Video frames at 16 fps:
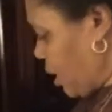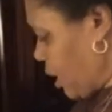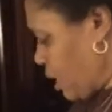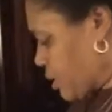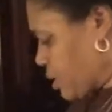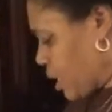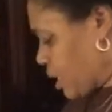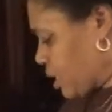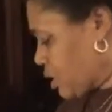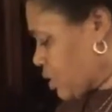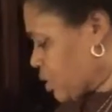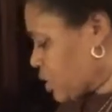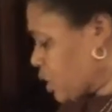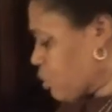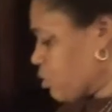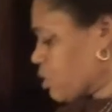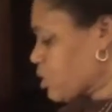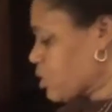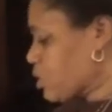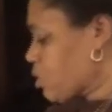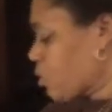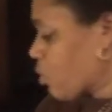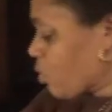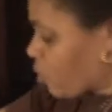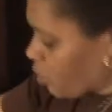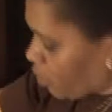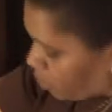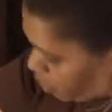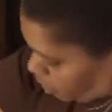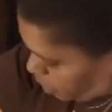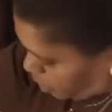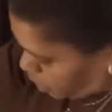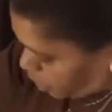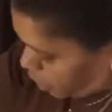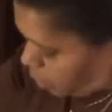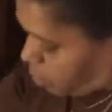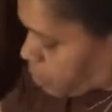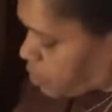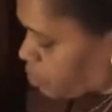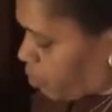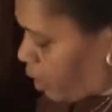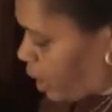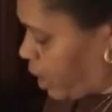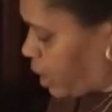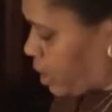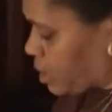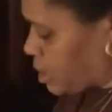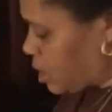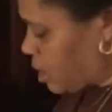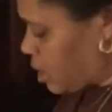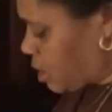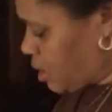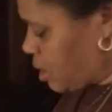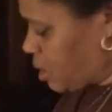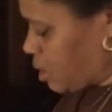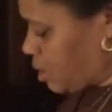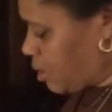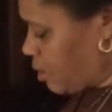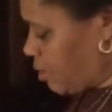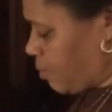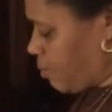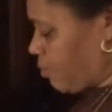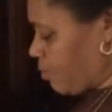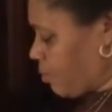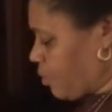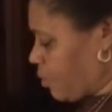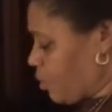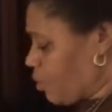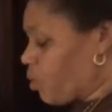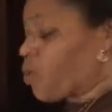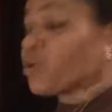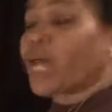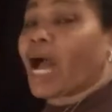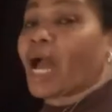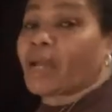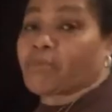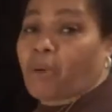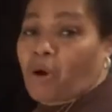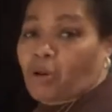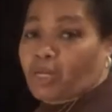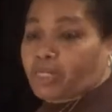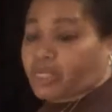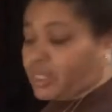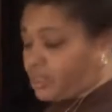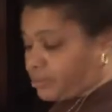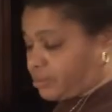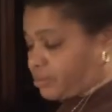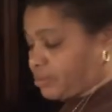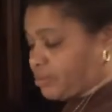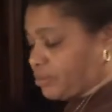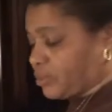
I take it she was raised on eyeballing it.